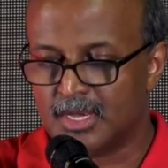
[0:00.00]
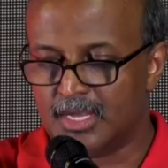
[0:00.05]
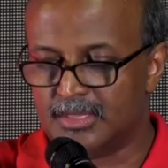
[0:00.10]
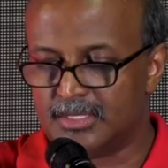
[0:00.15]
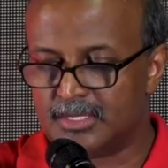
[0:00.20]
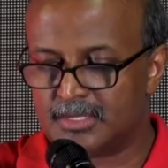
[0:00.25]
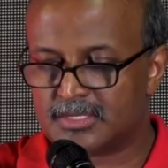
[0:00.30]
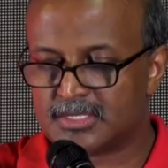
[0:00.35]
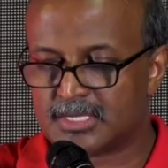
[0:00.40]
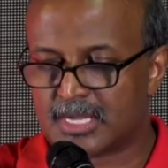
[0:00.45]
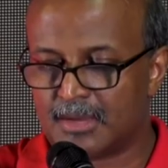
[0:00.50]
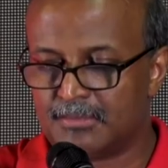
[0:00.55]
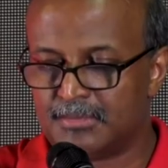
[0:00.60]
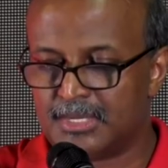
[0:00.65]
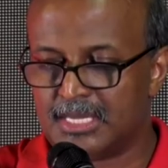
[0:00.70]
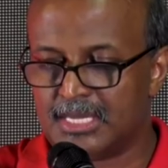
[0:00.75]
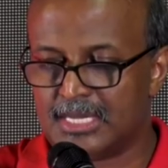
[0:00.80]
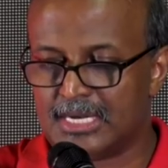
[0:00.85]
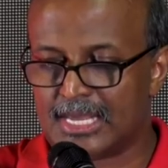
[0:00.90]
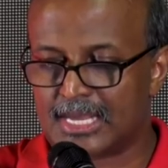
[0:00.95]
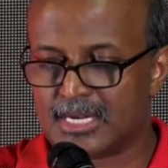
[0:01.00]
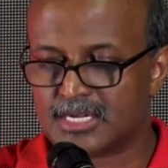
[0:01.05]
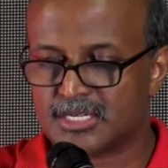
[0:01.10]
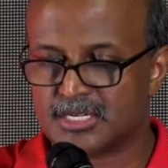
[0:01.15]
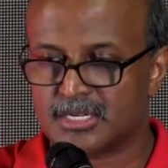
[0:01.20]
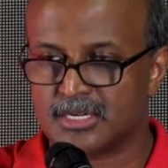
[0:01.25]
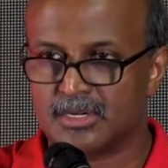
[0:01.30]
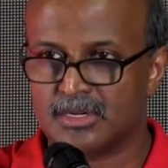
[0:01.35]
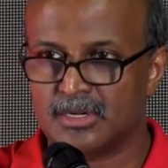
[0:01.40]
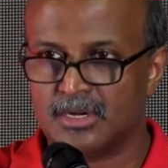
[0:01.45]
In this coming
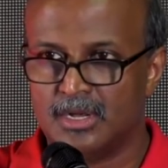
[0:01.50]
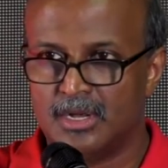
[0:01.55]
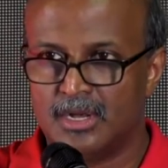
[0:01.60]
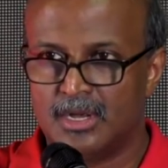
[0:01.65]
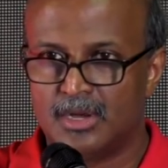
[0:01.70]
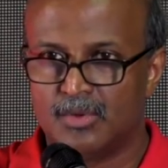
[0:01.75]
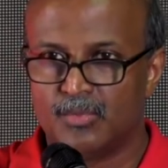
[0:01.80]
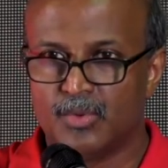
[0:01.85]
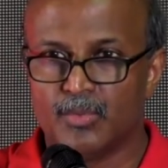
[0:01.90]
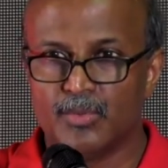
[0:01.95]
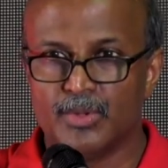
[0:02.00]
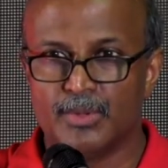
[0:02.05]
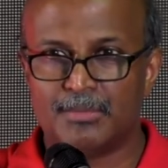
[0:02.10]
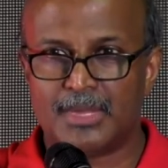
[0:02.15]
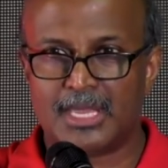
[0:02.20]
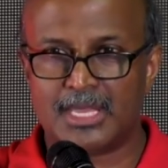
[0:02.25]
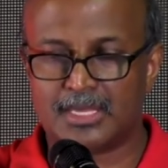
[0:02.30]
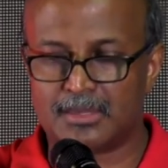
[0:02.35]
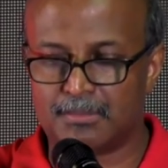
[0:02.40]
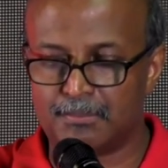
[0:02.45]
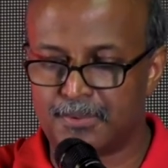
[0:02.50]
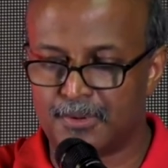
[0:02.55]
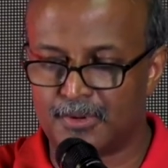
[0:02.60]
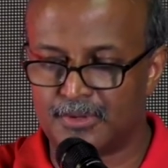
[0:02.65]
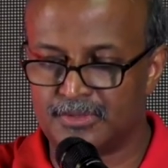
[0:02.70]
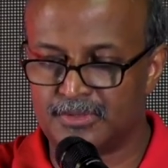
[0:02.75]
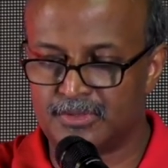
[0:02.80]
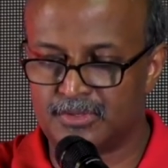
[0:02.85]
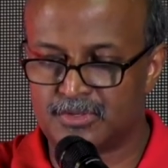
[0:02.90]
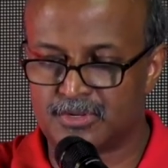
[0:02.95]
election, we will make
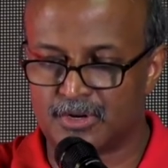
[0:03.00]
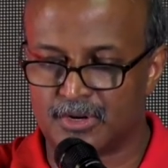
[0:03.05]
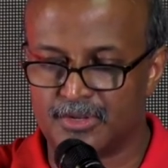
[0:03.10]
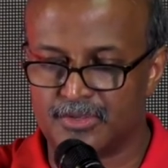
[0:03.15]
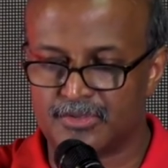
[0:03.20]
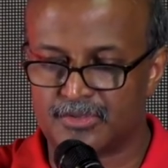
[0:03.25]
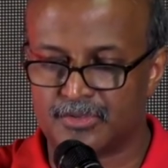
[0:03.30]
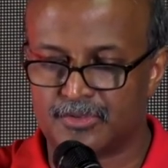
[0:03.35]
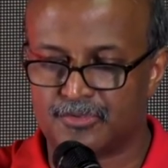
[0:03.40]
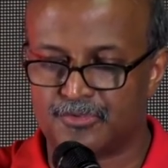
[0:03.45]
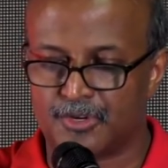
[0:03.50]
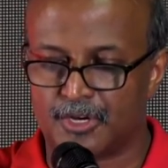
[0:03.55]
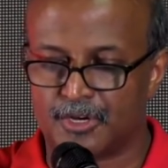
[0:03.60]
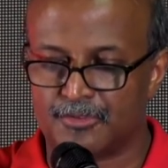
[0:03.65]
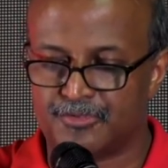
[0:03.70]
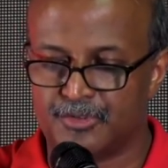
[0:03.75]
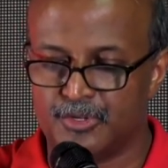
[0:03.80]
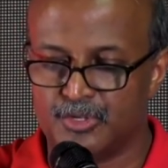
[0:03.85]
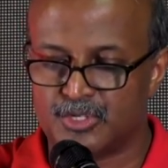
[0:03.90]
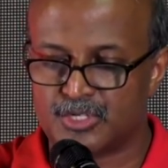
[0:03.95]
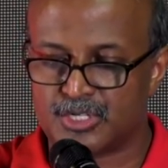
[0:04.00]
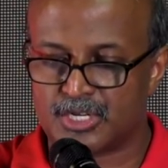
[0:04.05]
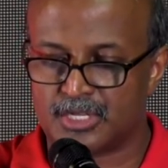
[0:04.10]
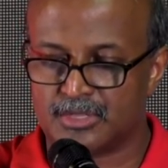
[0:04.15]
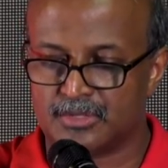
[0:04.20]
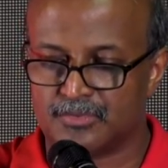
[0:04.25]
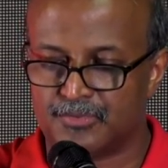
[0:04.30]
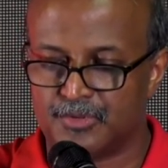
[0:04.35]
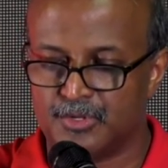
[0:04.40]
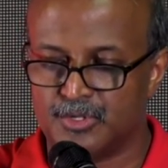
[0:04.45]
important choices for our future
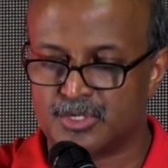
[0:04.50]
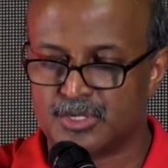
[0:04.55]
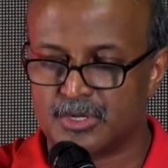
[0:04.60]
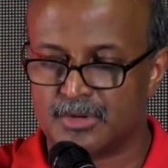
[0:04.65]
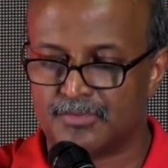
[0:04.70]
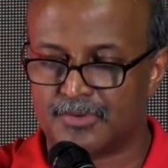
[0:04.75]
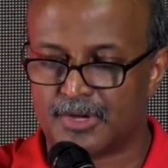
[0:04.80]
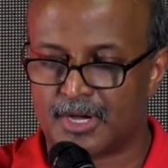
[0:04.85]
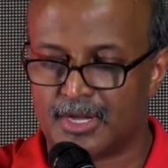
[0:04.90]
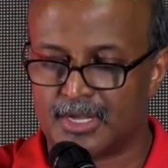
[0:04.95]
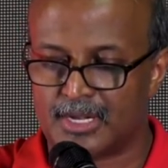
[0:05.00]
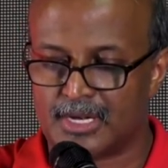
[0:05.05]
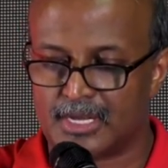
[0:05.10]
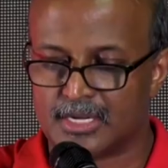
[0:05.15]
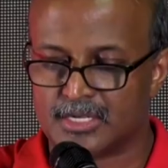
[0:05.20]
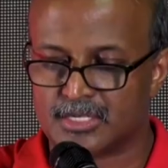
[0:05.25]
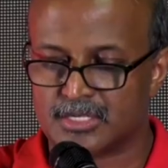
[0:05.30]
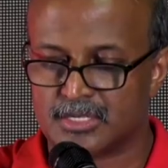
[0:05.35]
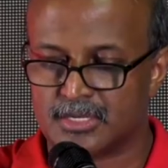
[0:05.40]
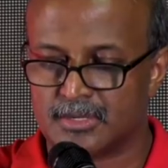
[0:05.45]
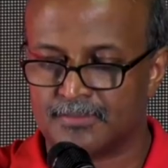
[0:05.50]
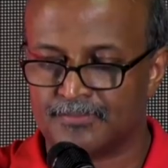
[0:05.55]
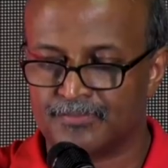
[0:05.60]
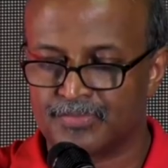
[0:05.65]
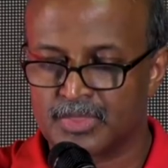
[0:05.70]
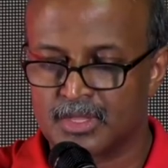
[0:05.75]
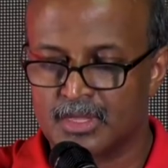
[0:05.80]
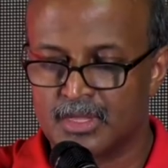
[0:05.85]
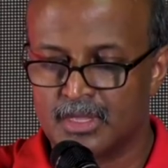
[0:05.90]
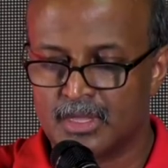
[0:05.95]
and the future of our election,
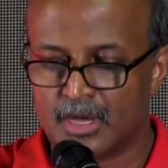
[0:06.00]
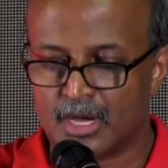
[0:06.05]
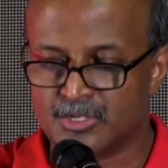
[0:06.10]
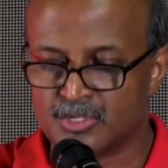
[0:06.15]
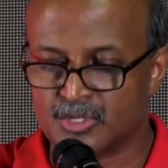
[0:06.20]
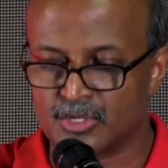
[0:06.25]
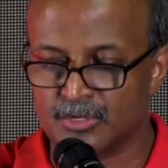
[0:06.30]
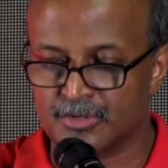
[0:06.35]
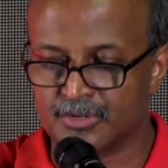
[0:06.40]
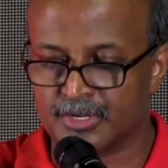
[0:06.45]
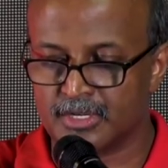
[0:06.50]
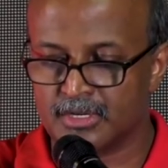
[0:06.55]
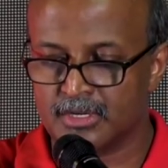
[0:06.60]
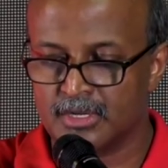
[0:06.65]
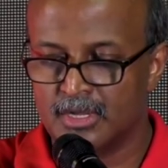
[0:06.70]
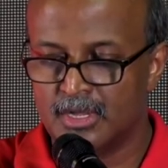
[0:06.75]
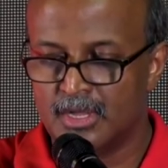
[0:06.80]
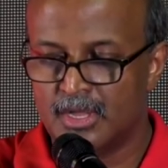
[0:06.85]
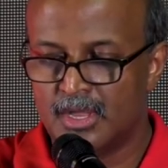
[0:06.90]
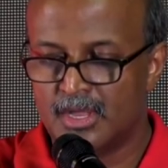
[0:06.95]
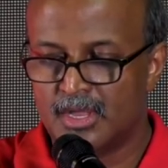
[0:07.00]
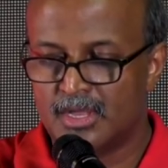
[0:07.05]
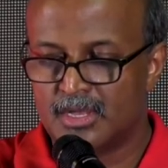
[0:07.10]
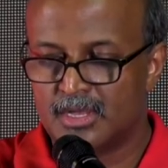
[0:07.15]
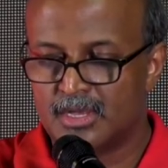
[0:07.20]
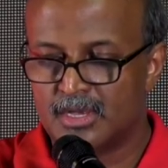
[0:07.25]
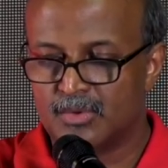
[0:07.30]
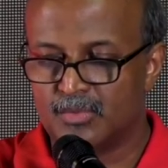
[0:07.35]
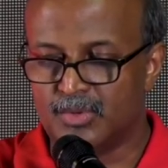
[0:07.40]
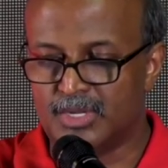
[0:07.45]
our children.
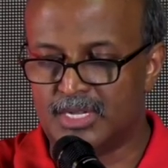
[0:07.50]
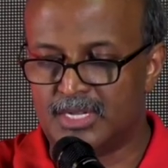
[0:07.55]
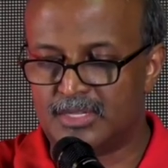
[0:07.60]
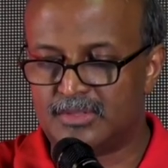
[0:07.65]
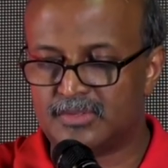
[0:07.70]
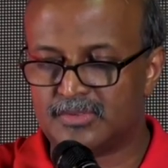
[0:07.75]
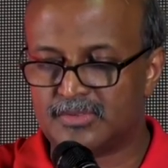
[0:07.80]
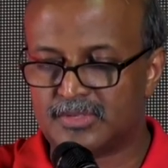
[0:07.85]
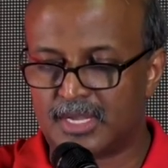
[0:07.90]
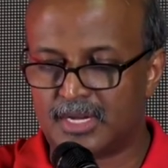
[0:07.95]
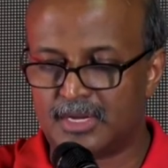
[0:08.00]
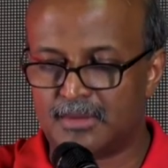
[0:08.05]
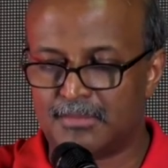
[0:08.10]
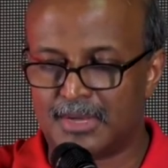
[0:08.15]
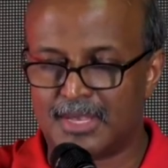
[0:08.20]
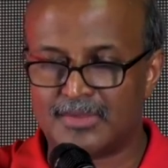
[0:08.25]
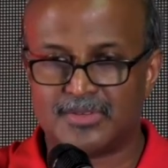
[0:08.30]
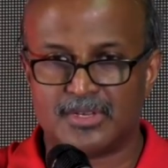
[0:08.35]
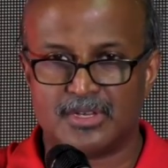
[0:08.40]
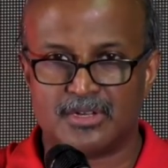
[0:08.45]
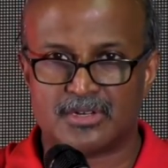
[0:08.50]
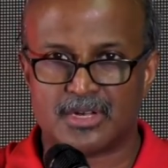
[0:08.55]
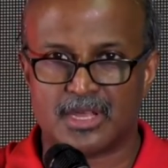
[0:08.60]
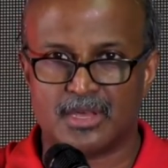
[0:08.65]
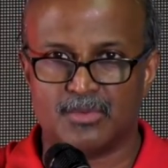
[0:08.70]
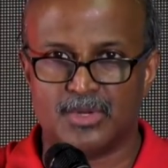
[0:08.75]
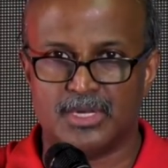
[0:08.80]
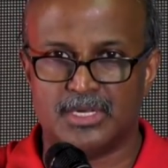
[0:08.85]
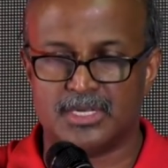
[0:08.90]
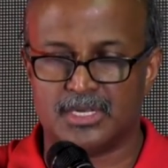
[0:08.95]
We need to send a message
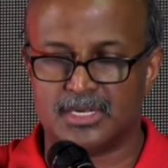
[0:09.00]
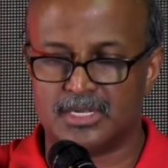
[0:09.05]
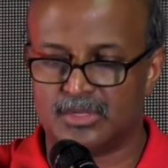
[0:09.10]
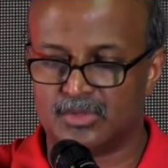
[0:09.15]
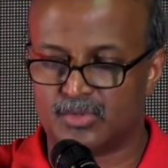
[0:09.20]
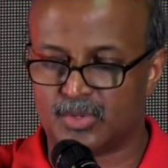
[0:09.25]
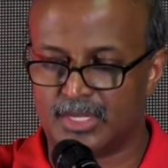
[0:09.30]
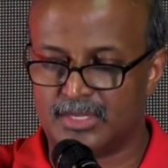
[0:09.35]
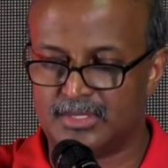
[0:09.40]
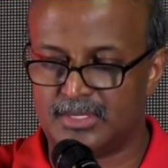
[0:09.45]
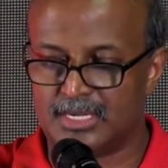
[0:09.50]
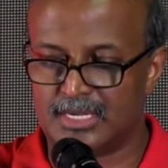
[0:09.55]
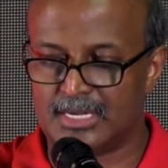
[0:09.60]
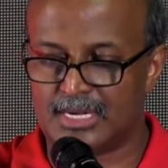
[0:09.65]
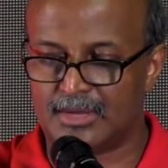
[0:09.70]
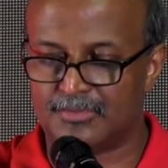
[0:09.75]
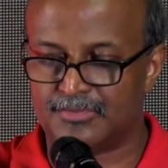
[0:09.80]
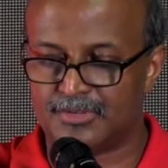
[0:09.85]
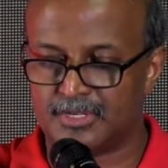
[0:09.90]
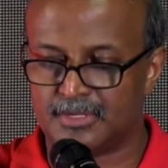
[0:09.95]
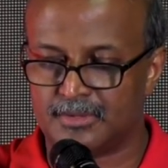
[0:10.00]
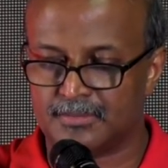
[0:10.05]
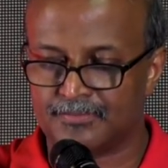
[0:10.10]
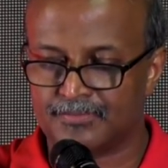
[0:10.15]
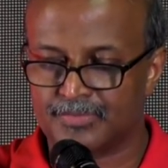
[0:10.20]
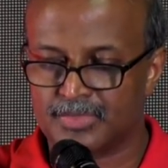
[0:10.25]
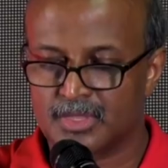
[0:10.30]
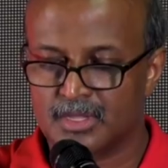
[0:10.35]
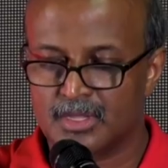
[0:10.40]
like we did in 2011.